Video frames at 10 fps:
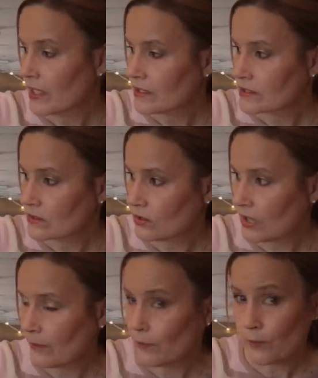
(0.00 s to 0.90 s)
So
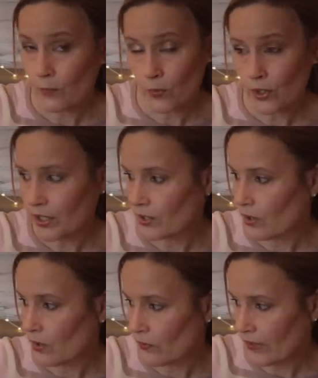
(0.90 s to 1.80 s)
I'm working
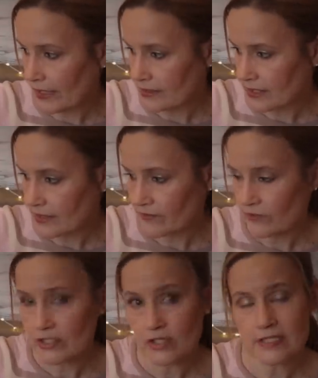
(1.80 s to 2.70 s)
on that, and if you're
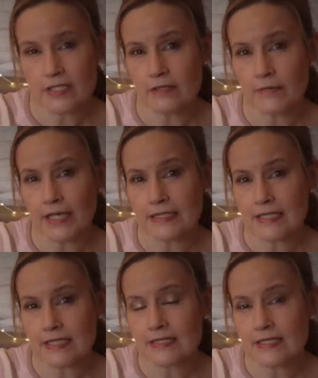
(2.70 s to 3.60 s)
interested in pattern
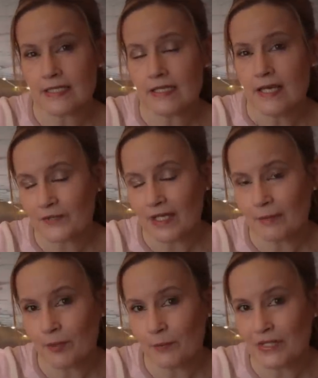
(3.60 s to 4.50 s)
testing, I'll
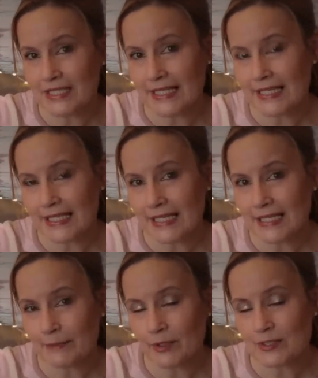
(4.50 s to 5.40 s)
pop the link in
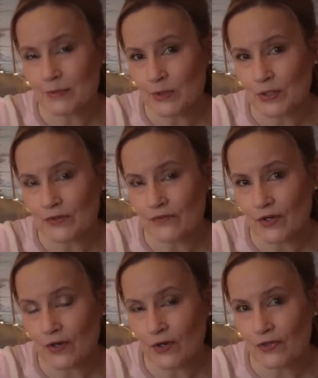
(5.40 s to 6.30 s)
the box below
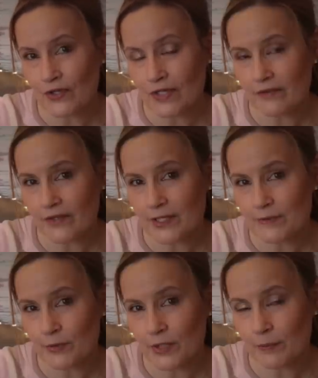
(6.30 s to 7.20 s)
for the
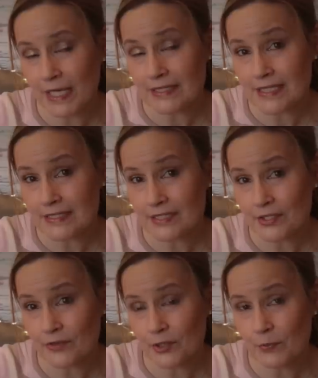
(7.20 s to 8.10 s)
Facebook pattern testing
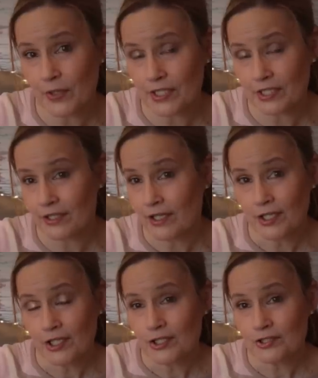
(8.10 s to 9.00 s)
group, where you can
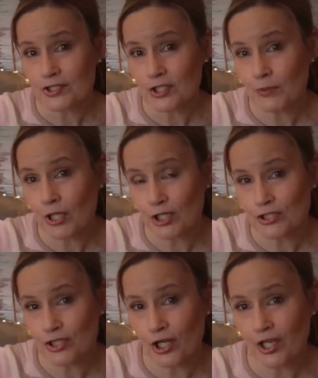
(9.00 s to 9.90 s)
just come along and
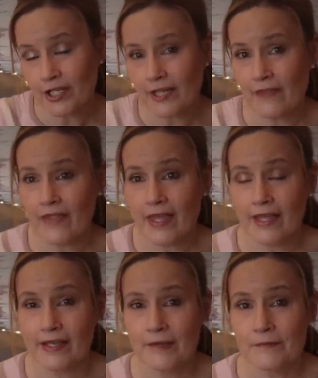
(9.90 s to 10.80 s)
join, and
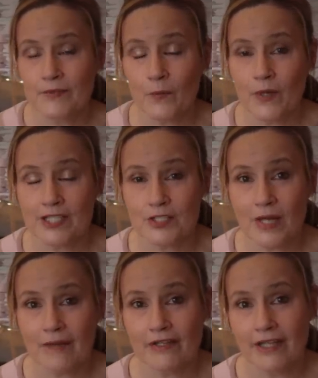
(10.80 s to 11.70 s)
then when I do
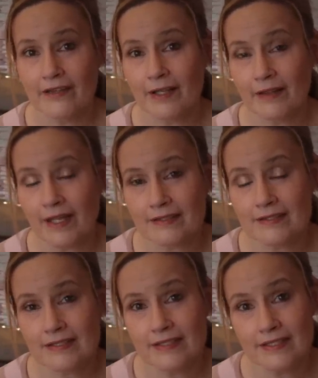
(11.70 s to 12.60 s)
have anything that
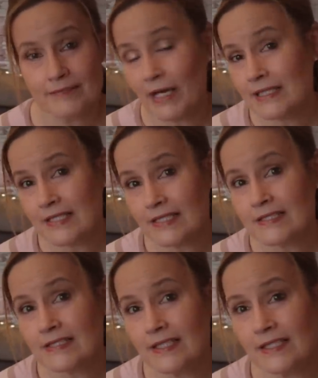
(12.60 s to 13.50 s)
needs pattern
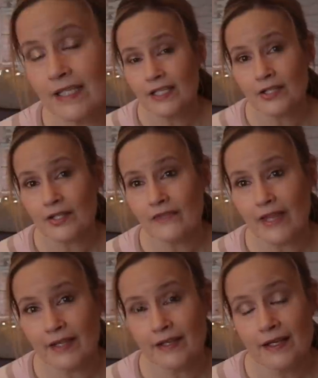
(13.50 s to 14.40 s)
testing, you can
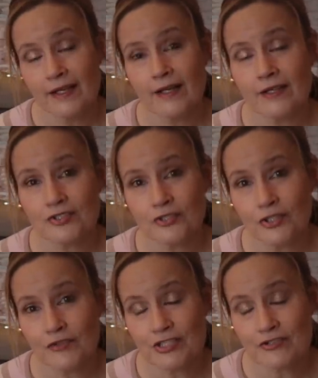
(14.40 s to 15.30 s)
then show
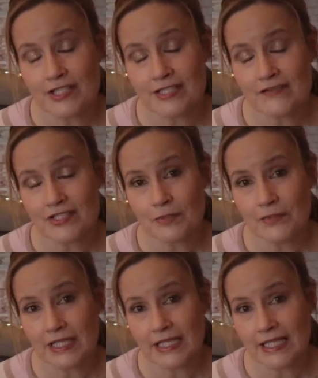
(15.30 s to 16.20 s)
your interest if it's
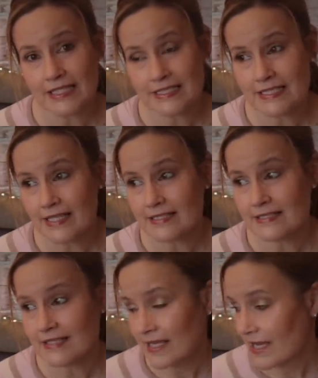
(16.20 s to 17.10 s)
something you'd like to test.